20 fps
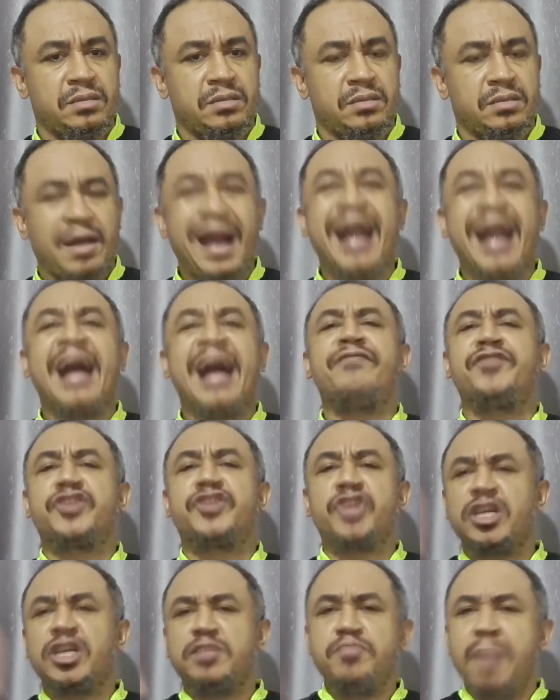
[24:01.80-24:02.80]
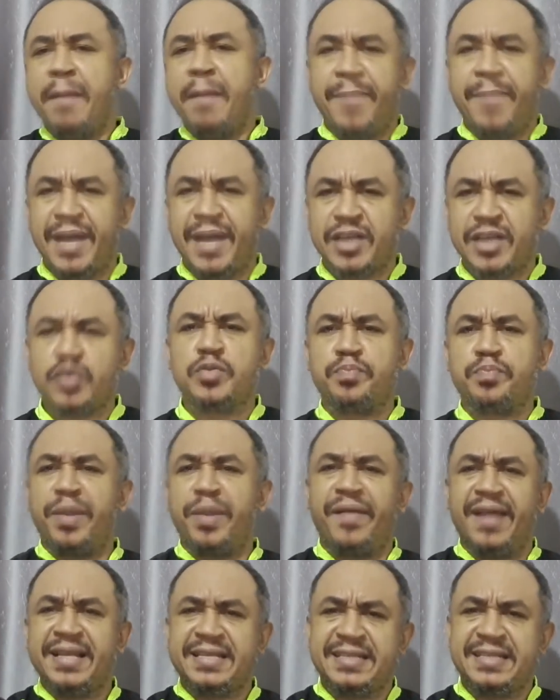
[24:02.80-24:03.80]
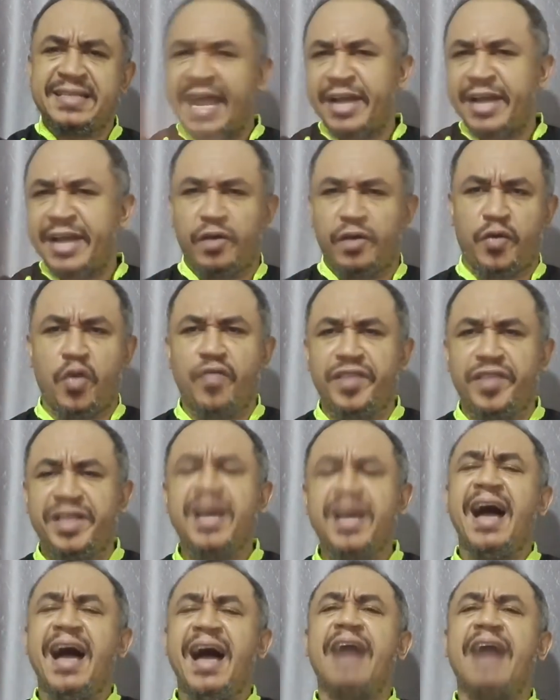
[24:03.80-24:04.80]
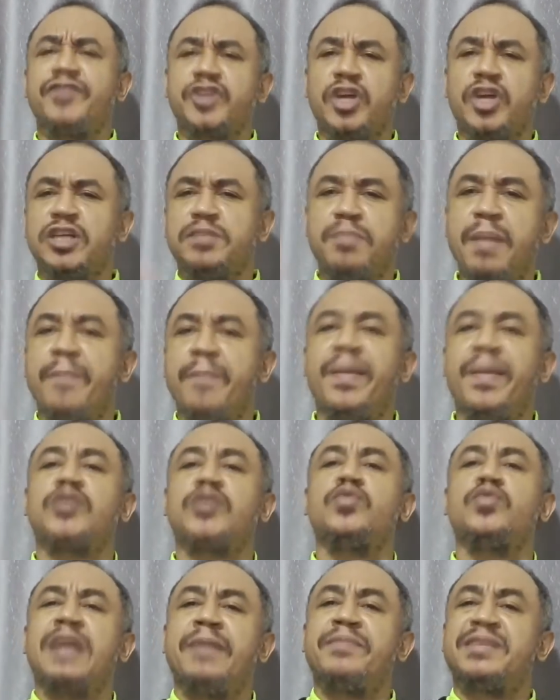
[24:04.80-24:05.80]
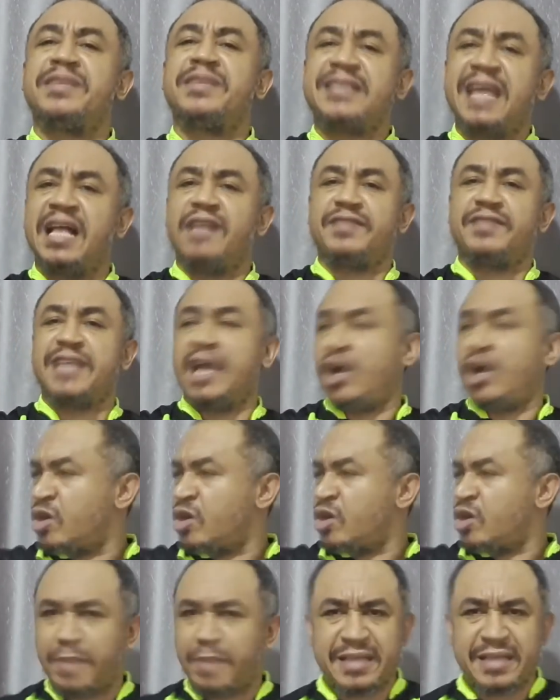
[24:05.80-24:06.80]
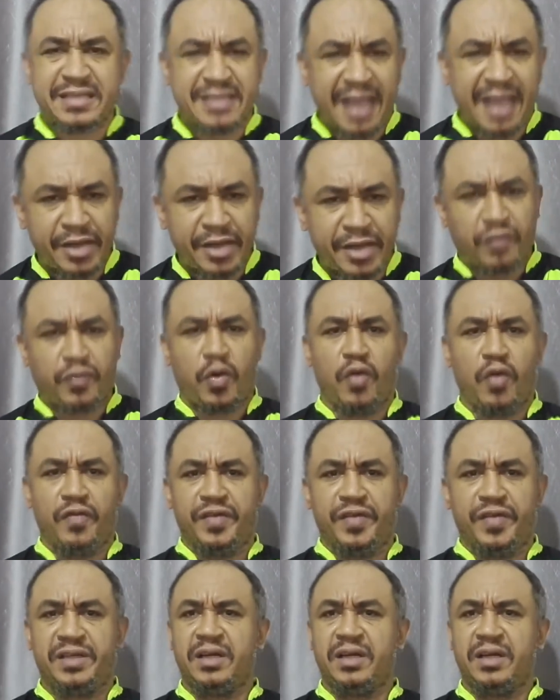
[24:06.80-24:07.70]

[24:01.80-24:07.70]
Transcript: I have church members whose parents died of COVID. I have church members who themselves, their husbands died of COVID.